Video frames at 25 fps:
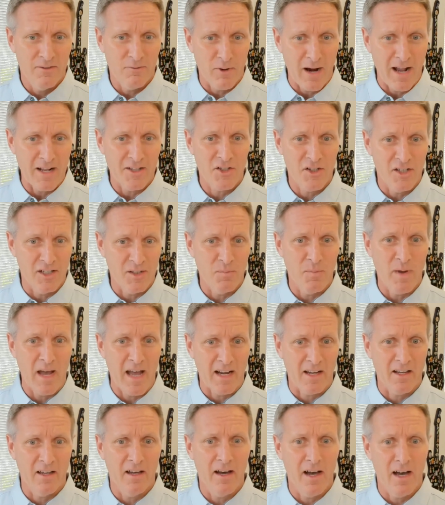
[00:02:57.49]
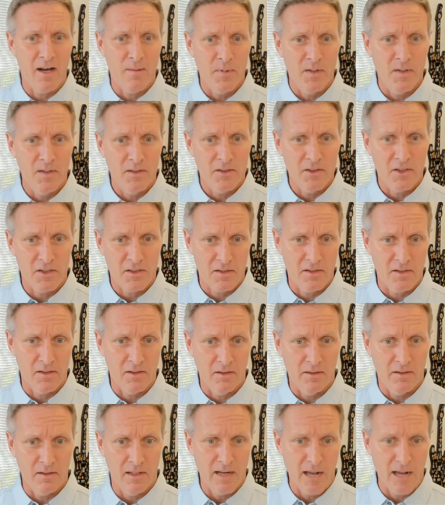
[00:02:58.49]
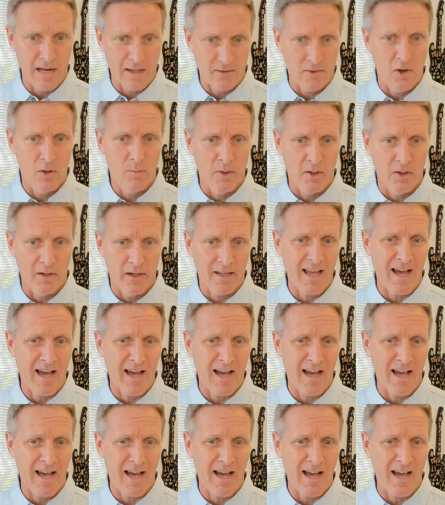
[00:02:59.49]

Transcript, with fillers: ratcheting back up just in, in October.